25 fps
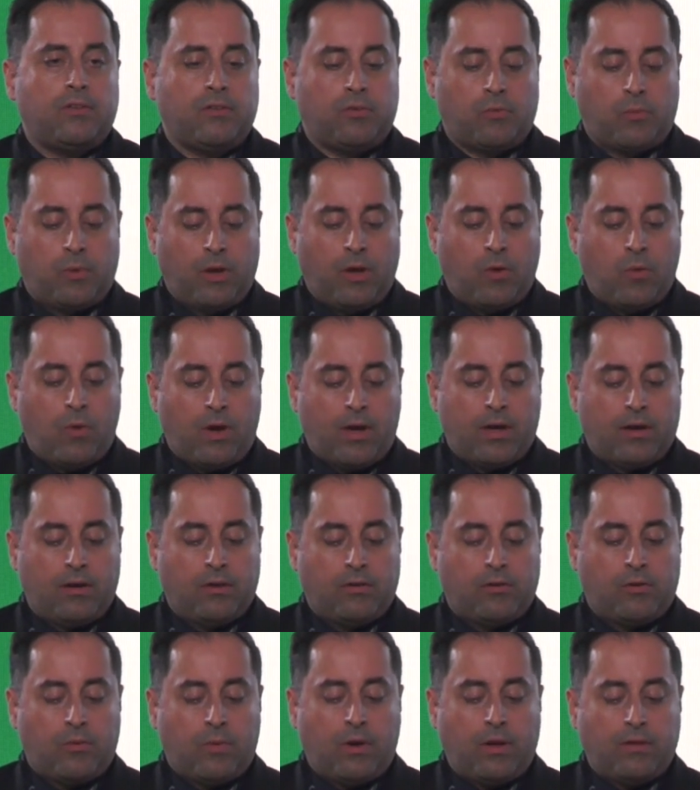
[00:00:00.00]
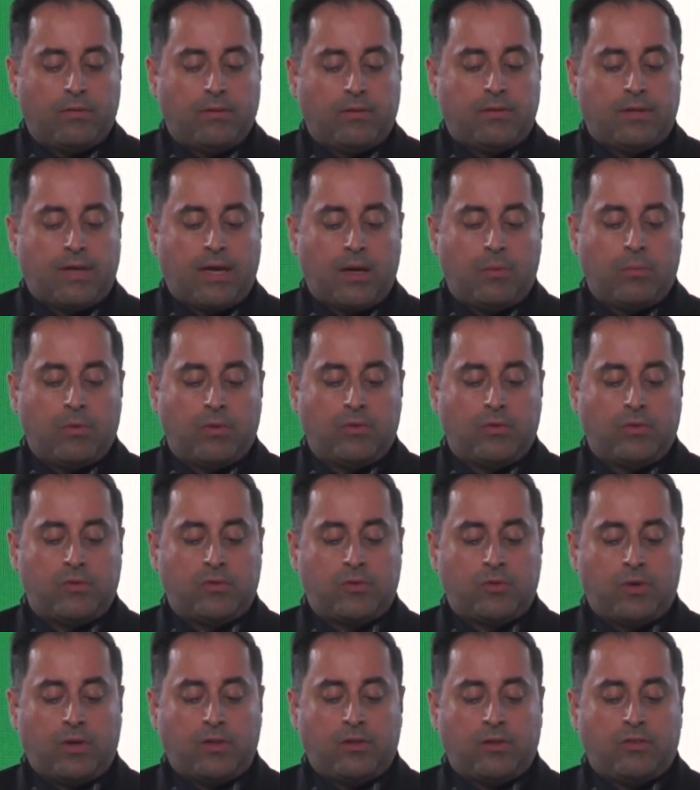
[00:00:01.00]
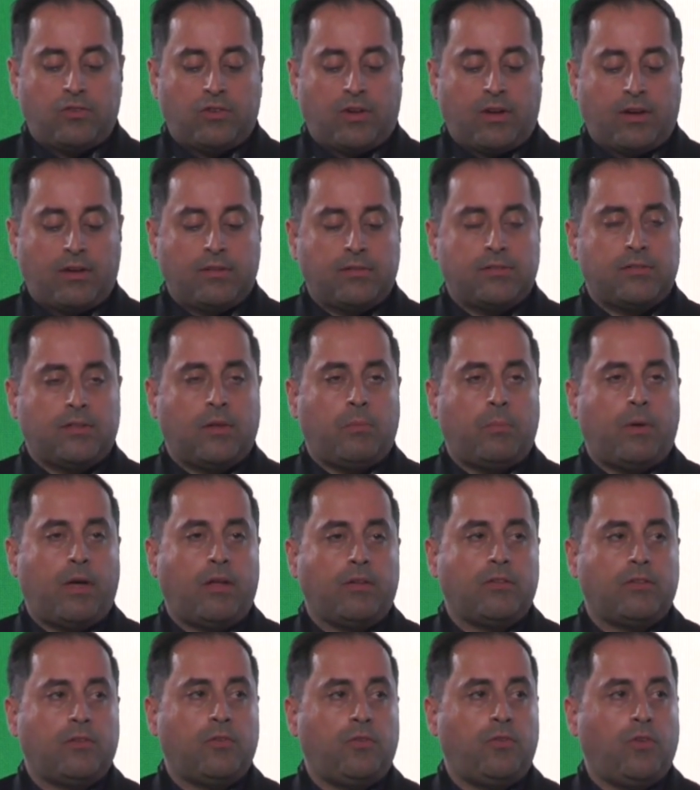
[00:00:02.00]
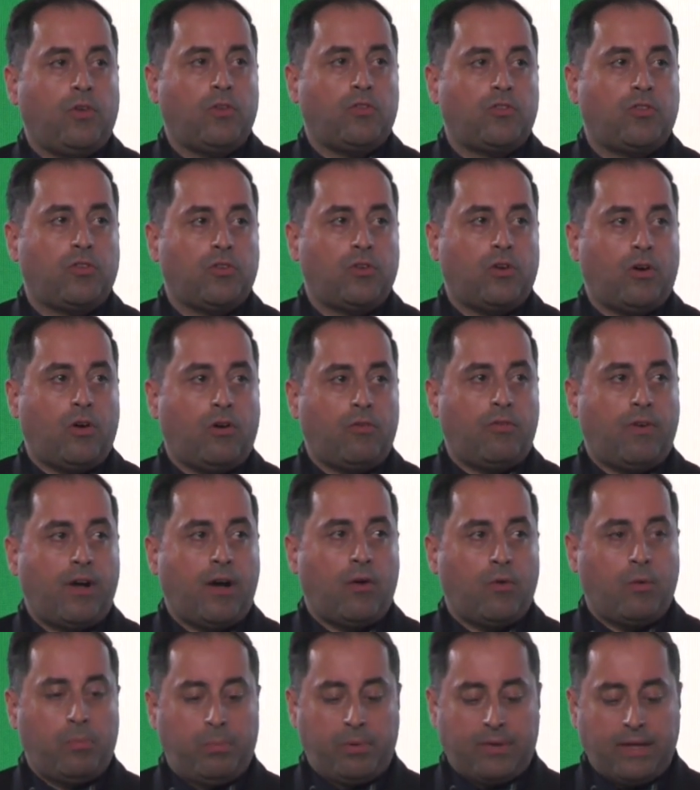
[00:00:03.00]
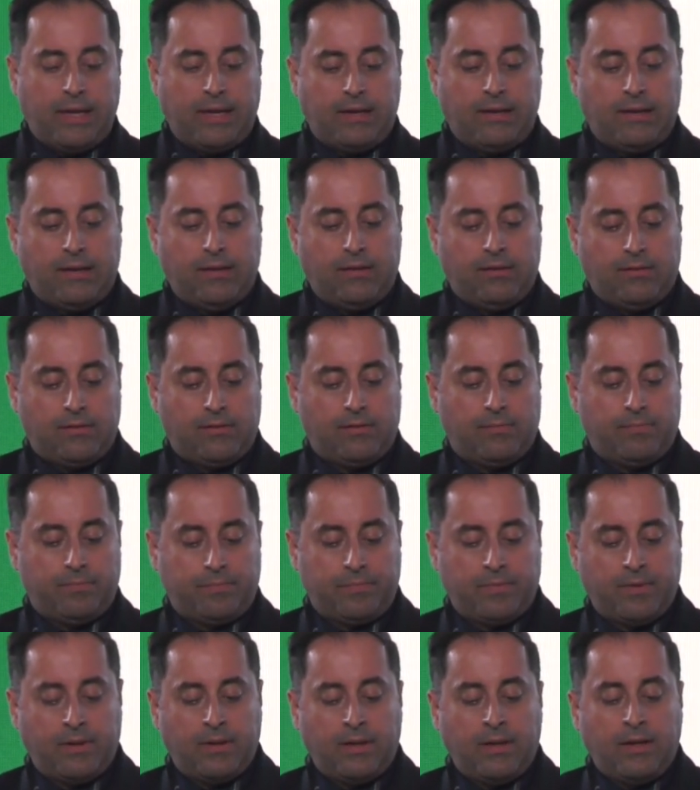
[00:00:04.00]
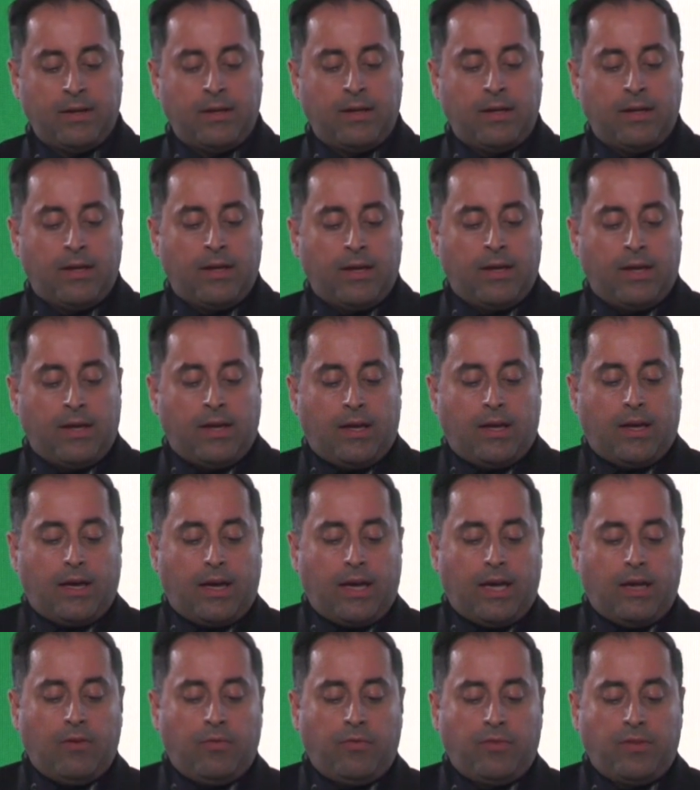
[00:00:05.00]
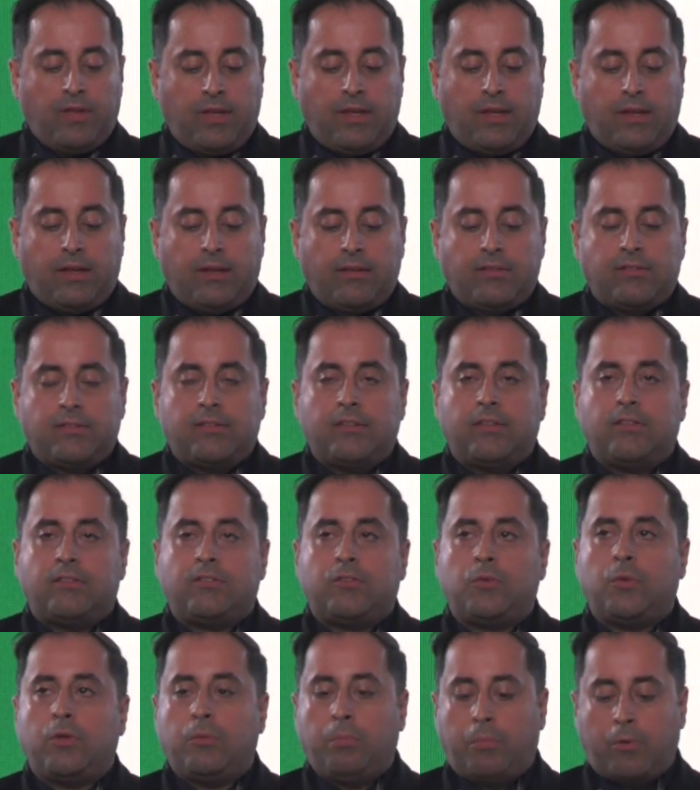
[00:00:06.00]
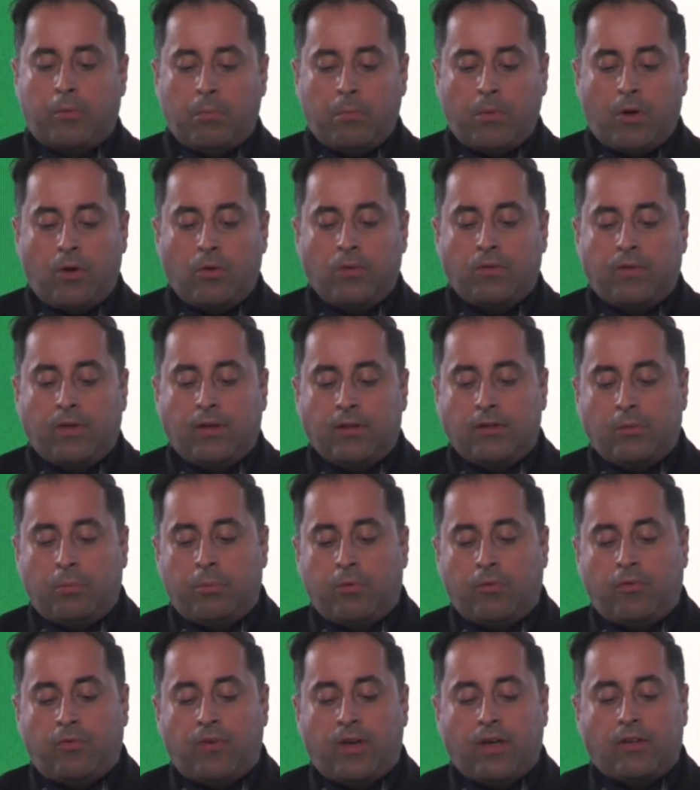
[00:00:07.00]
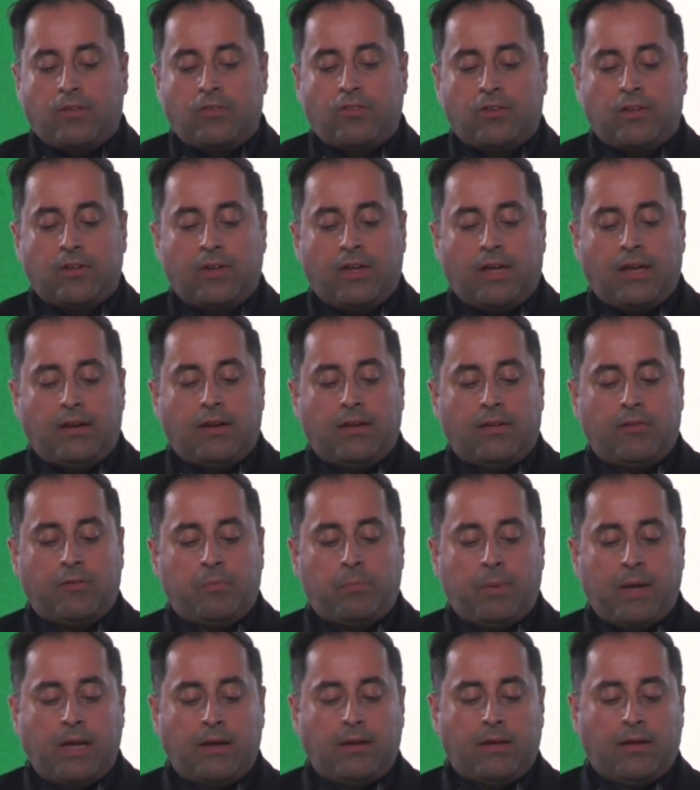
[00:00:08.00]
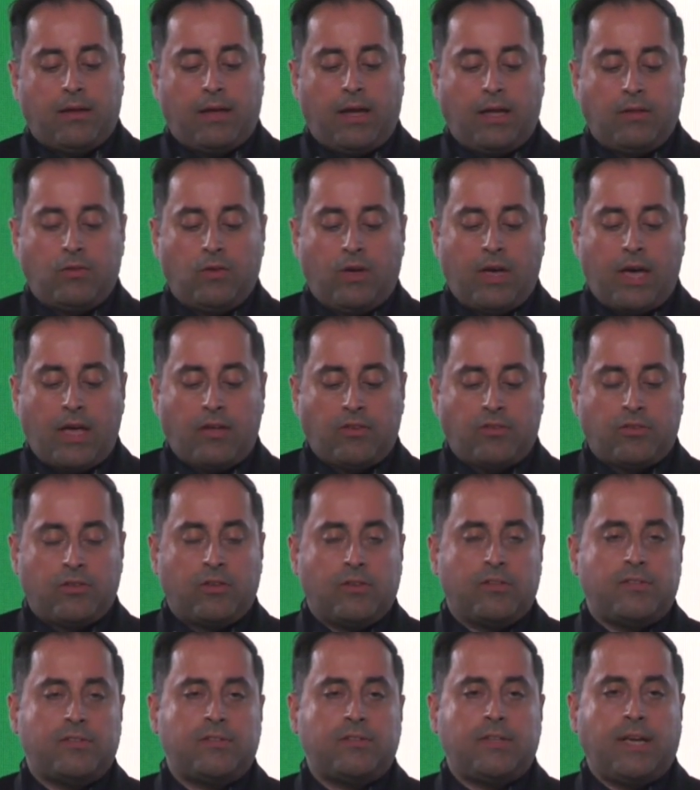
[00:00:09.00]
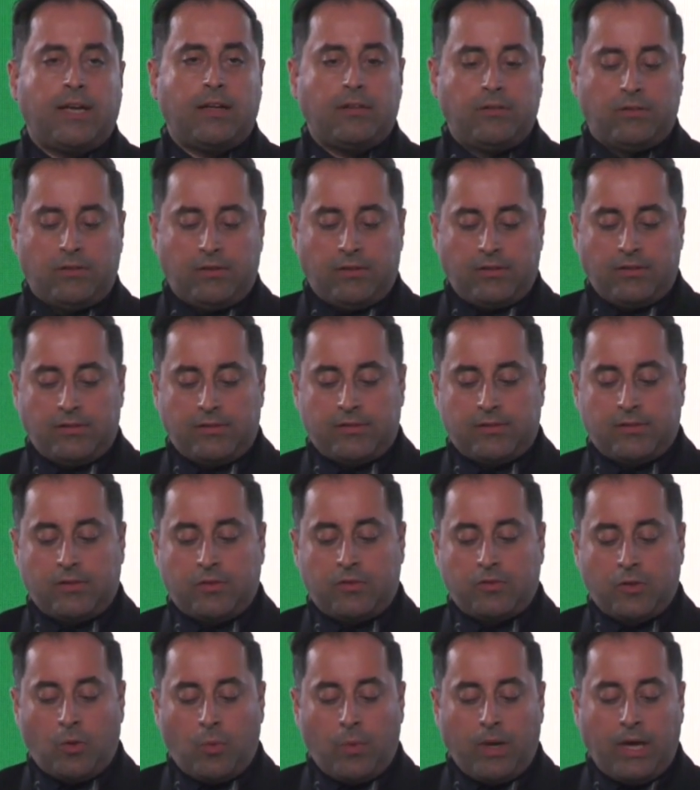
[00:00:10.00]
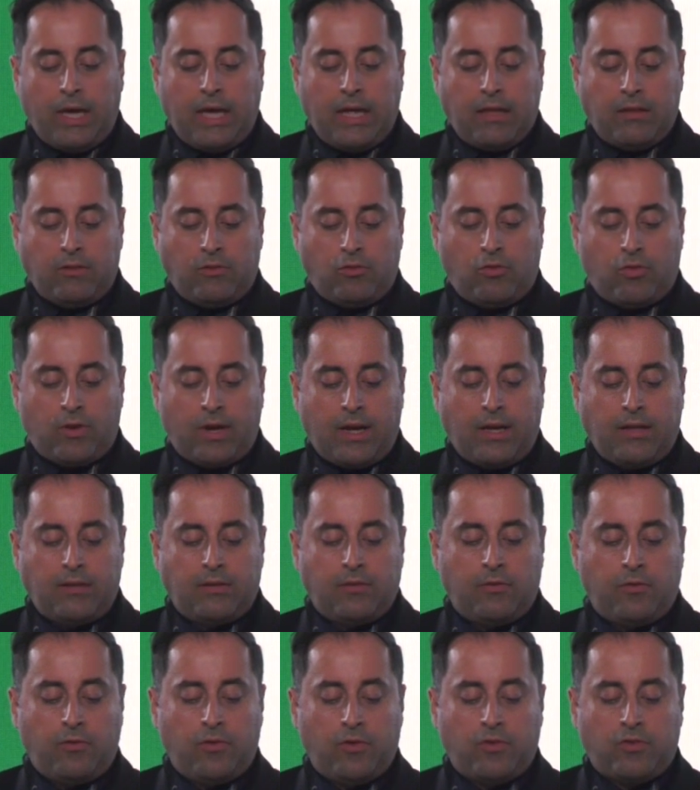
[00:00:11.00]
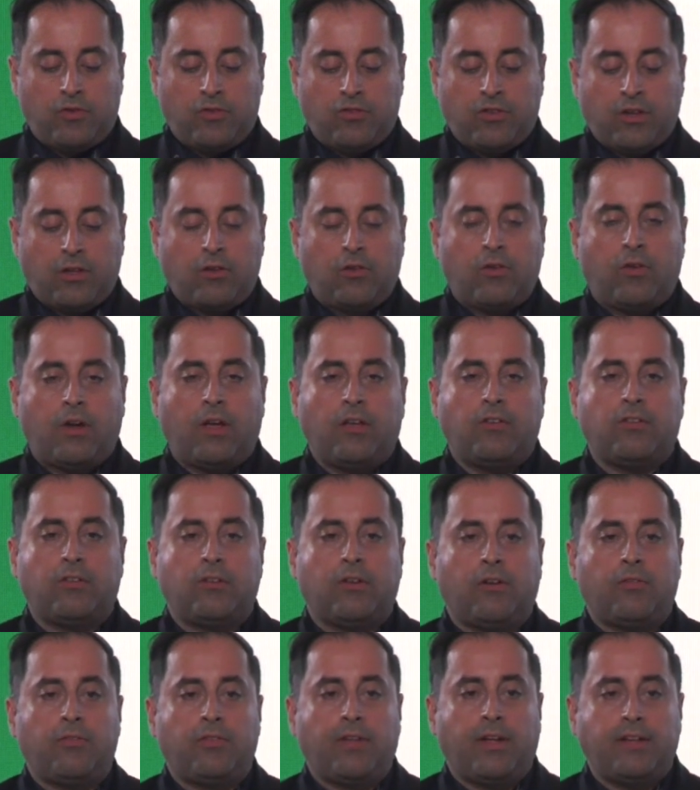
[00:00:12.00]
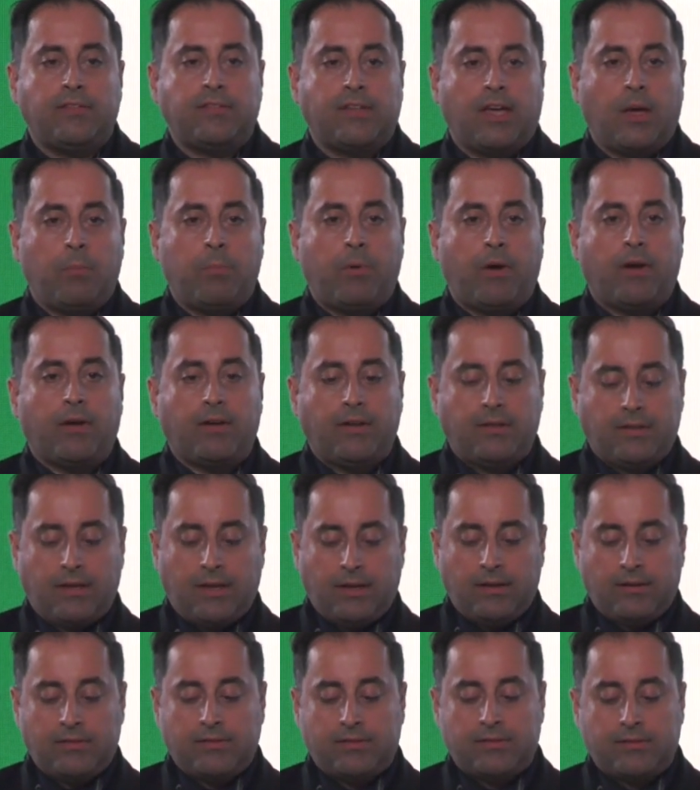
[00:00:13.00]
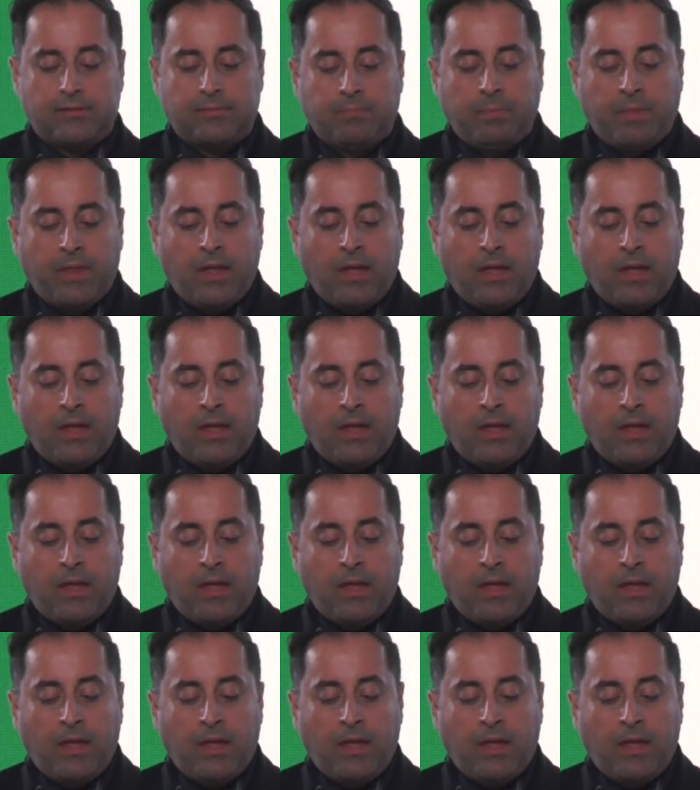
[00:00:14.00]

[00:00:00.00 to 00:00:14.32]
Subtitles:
is required around the table to strategize about the future of our planet. IFLA assists with promoting the profession and expanding educational standards so we can train the future generation of landscape architects.